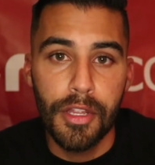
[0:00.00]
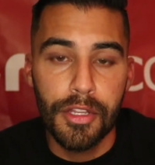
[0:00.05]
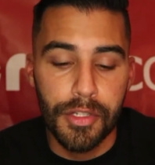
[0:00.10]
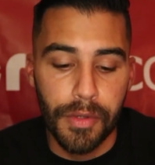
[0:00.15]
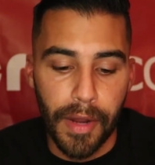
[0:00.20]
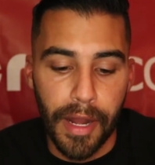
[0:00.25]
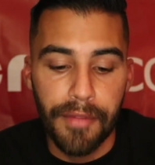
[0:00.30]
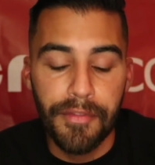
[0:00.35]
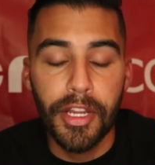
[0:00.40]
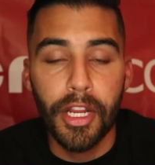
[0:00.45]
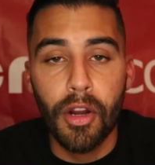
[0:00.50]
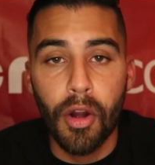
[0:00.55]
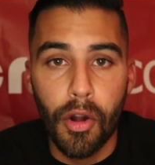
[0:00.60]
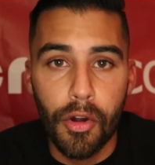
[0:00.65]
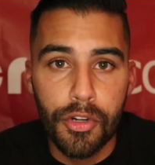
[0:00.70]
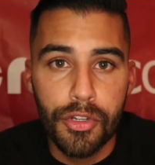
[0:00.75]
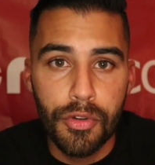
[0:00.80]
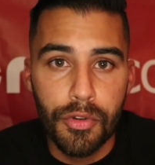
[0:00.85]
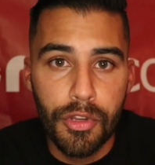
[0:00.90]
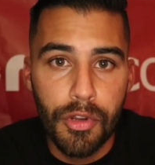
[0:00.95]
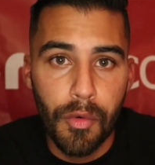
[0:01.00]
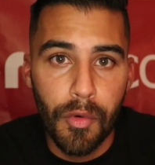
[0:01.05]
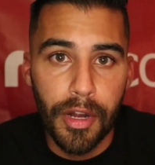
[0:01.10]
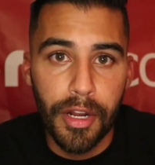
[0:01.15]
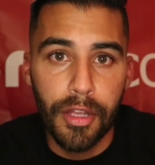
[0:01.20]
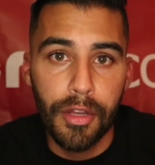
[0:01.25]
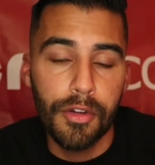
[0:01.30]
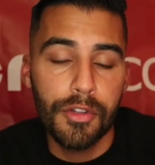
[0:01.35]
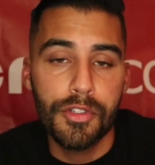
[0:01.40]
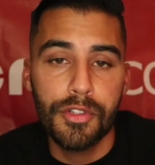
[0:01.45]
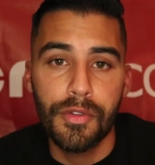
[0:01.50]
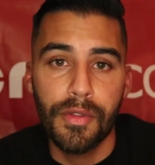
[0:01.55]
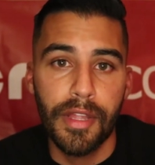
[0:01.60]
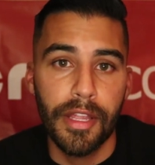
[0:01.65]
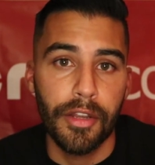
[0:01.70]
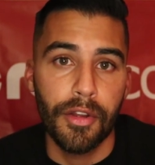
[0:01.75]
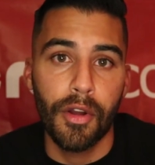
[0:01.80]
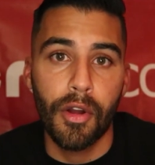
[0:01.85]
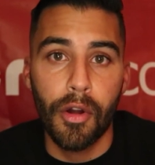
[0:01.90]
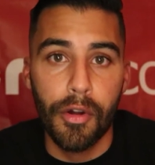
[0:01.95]
So every car show you wanna to go to
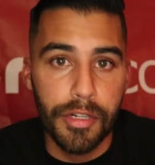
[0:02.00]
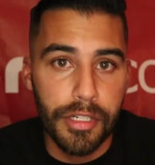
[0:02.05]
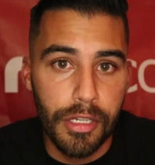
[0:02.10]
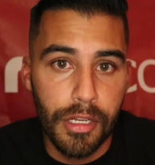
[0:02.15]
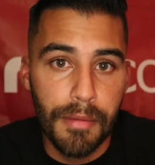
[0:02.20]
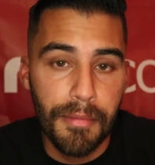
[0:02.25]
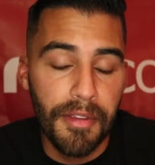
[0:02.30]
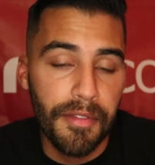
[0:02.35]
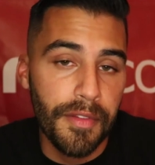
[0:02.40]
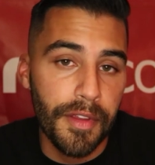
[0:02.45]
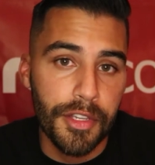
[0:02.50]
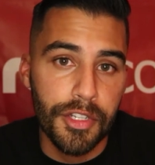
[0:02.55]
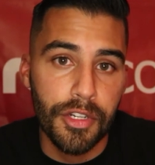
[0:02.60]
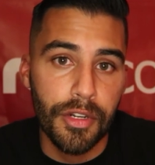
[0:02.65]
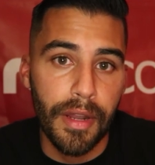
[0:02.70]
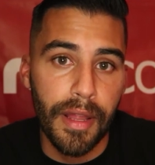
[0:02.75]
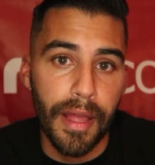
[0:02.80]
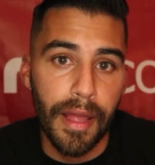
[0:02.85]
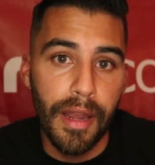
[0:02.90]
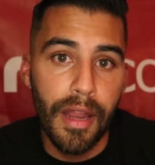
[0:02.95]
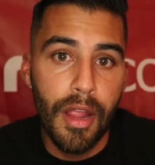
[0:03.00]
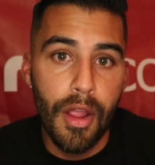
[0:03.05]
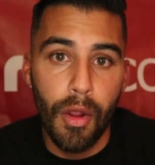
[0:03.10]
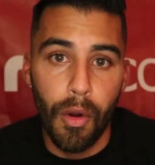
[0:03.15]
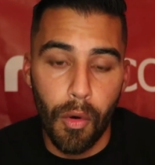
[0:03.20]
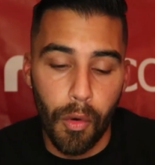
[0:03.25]
that your car is gonna be featured at,